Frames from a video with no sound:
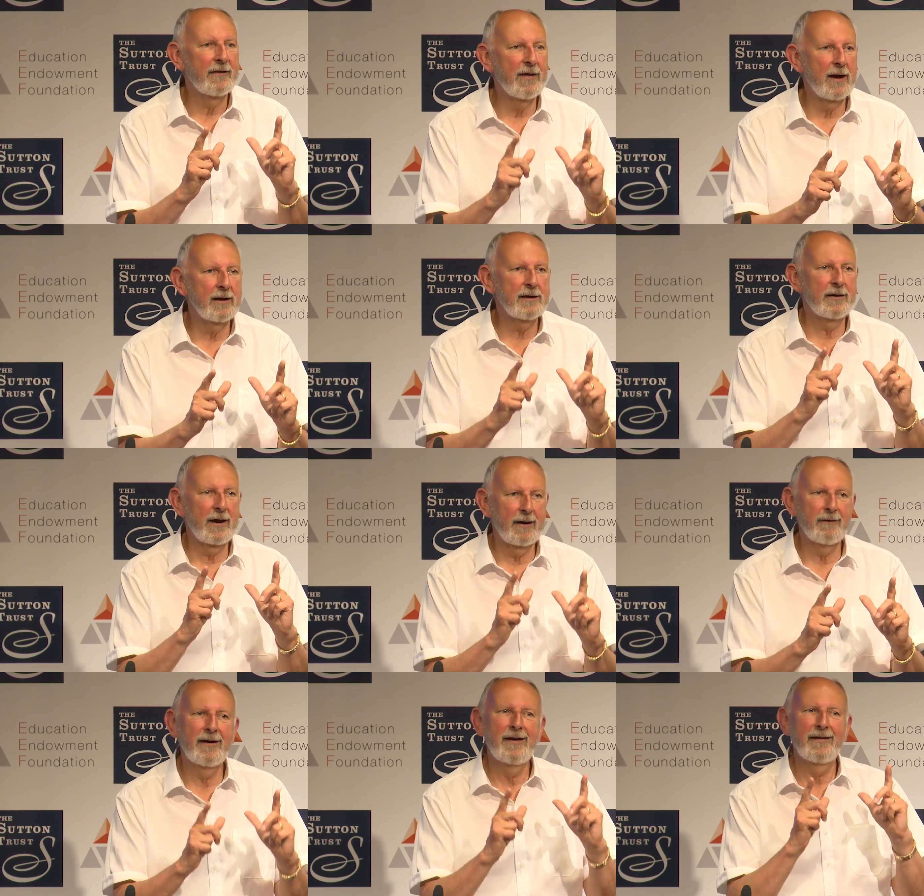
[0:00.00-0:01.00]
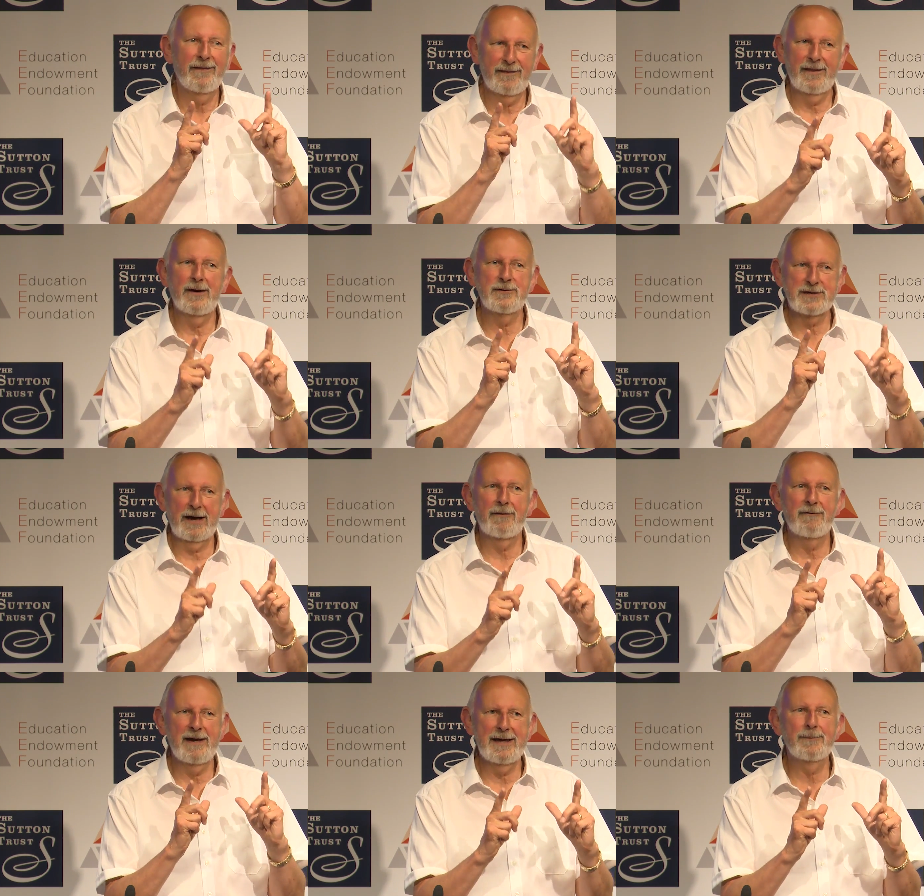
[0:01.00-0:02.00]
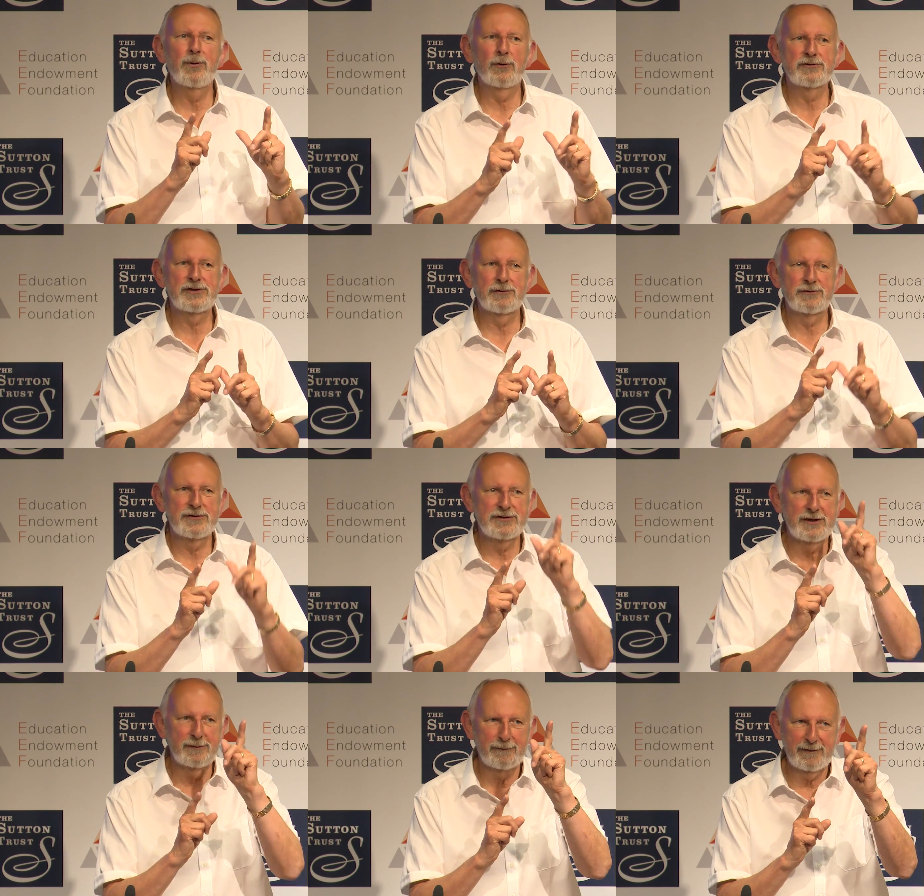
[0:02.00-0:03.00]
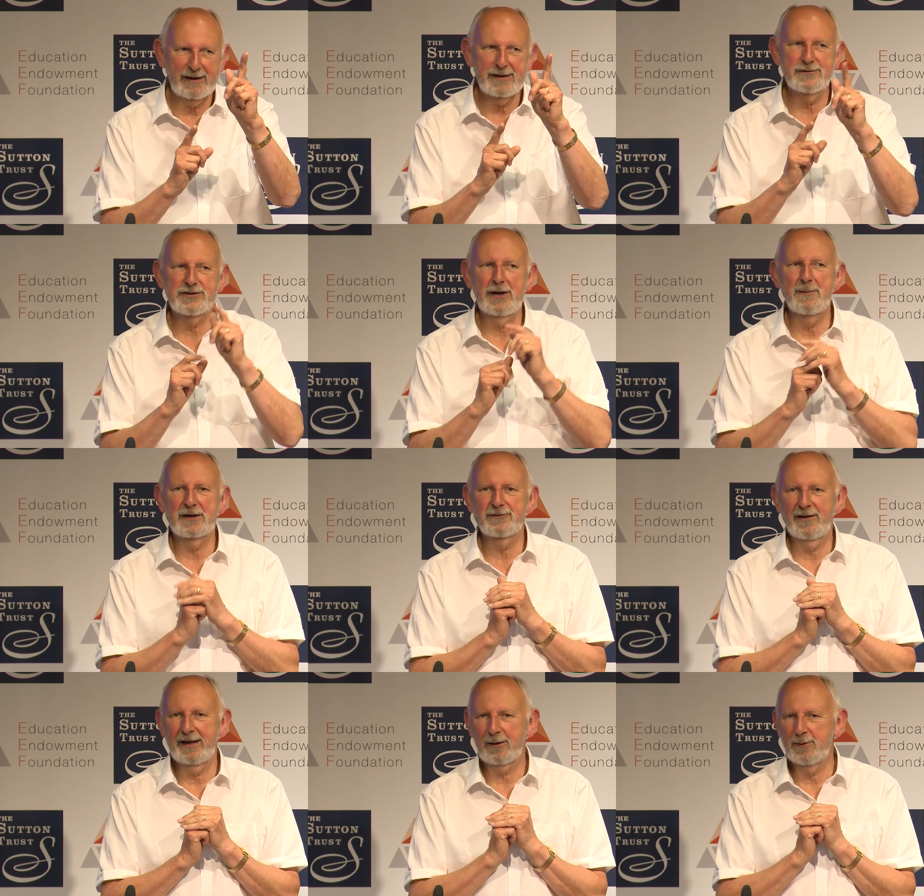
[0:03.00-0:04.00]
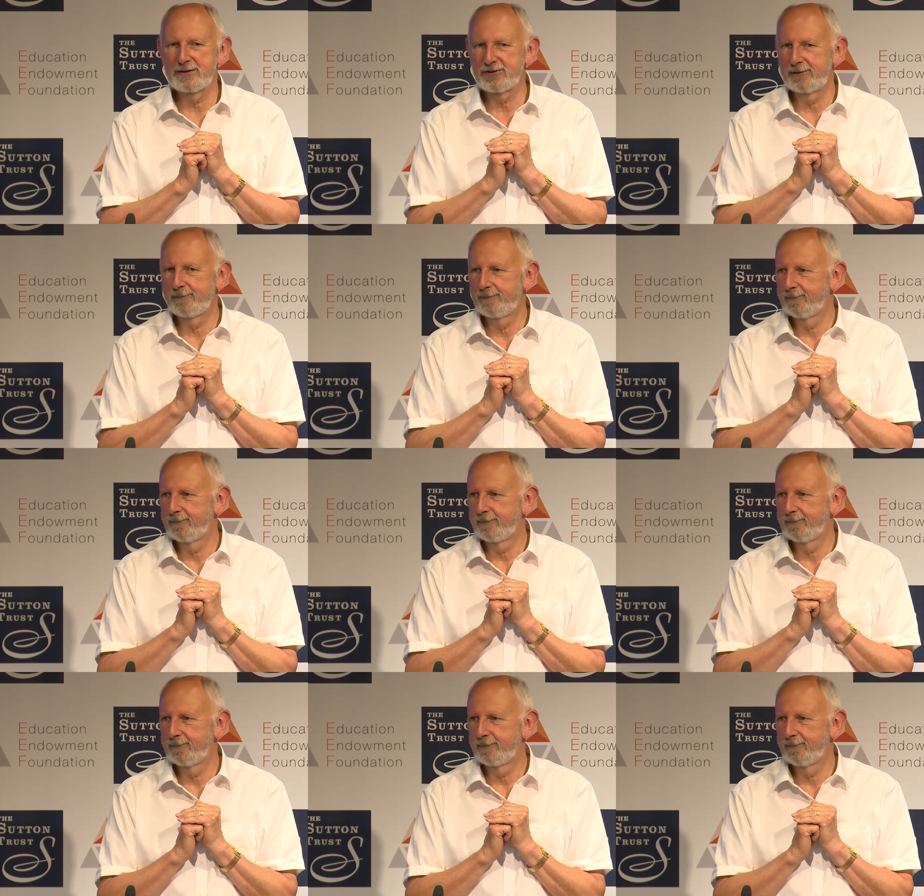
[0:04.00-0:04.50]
that, you know, those are really important children too. Thank you so much for that question.